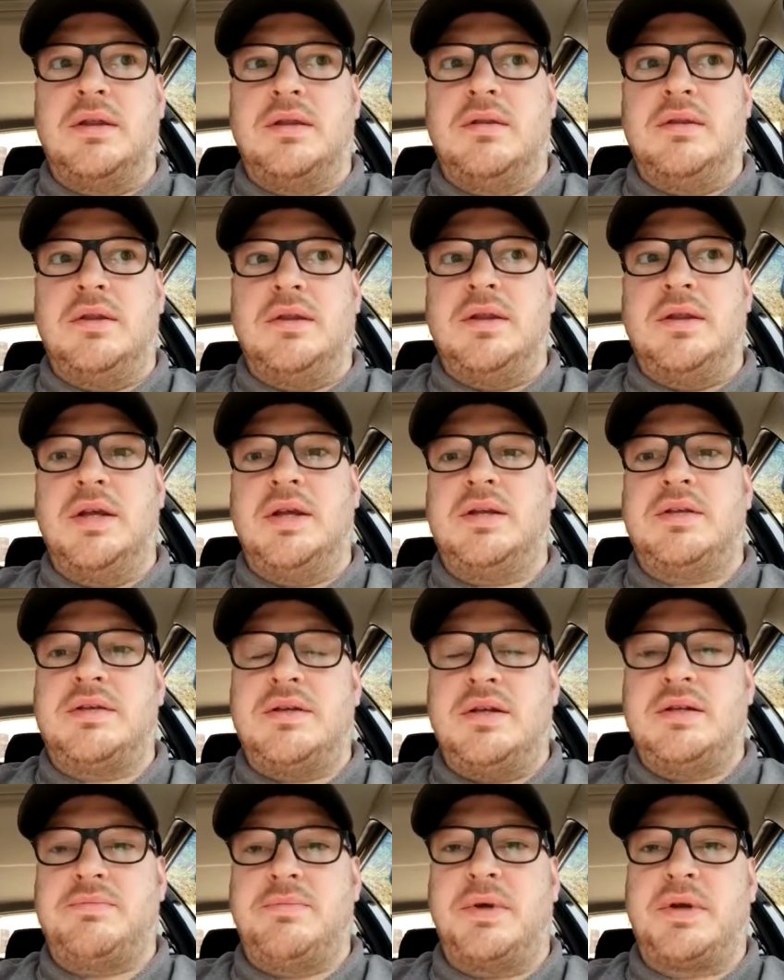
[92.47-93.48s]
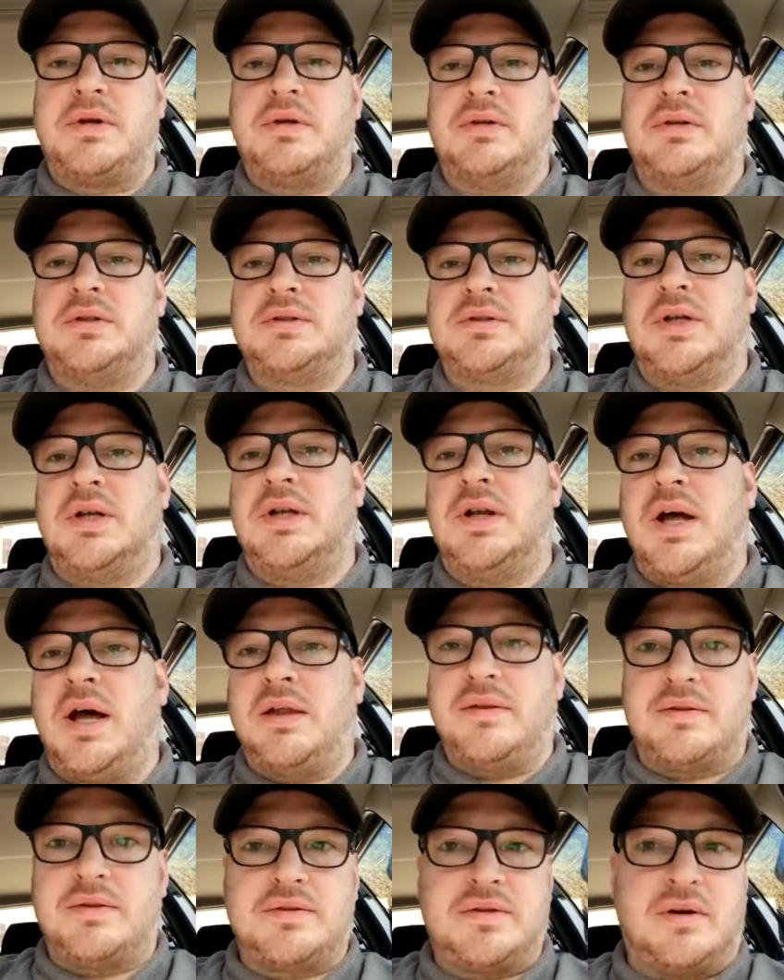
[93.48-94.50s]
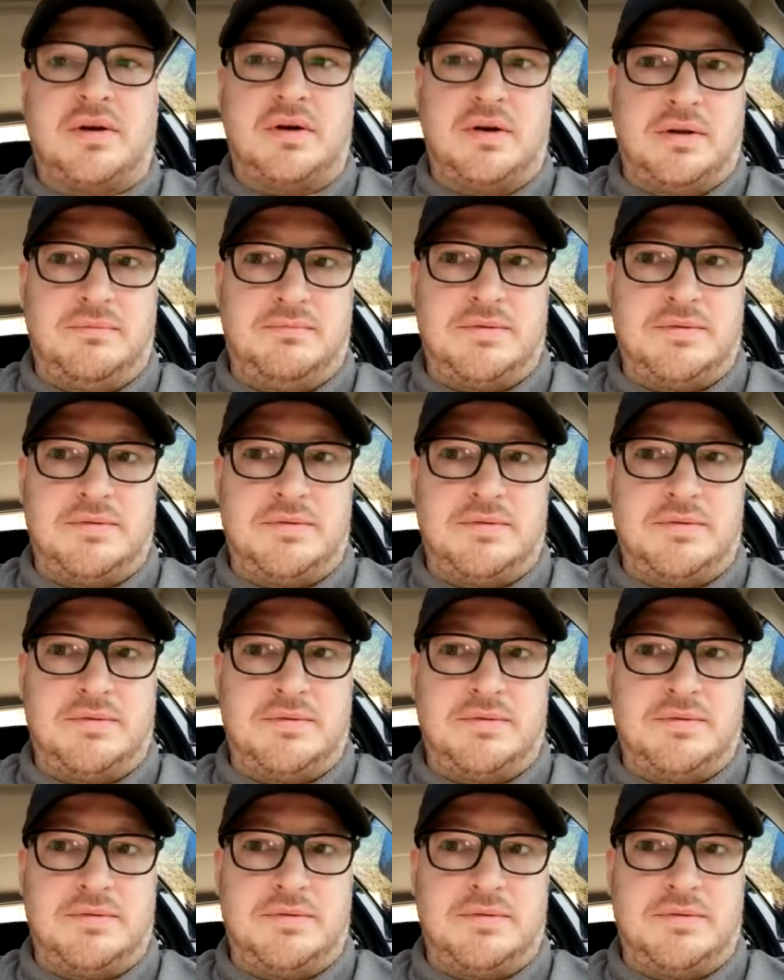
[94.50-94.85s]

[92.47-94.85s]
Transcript: This is because a lot of the time,